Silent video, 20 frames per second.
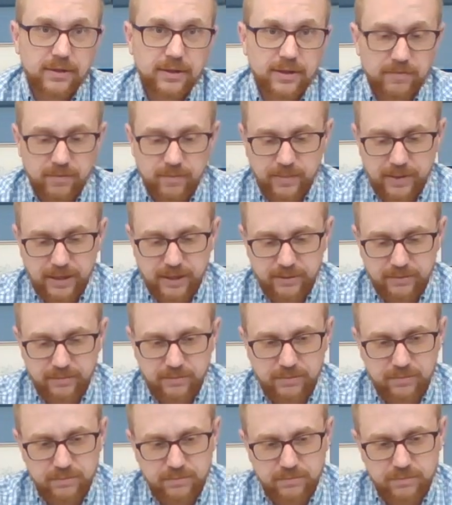leave about
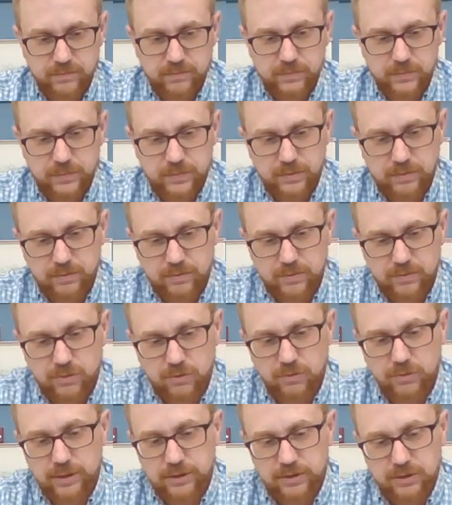
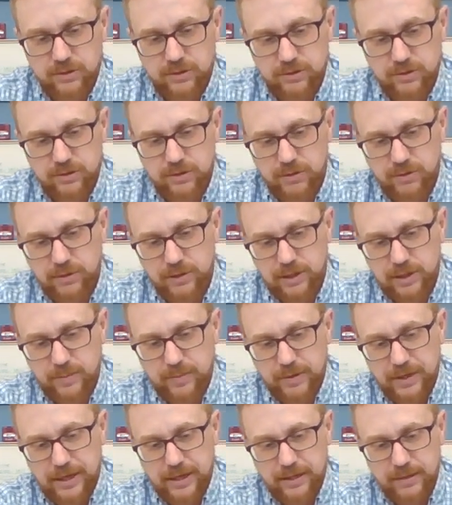2 inches or so at
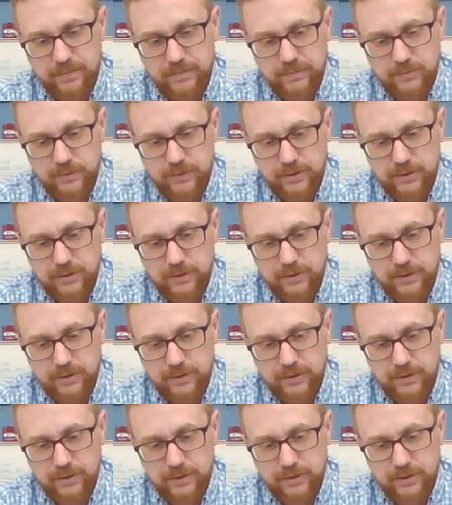the bottom.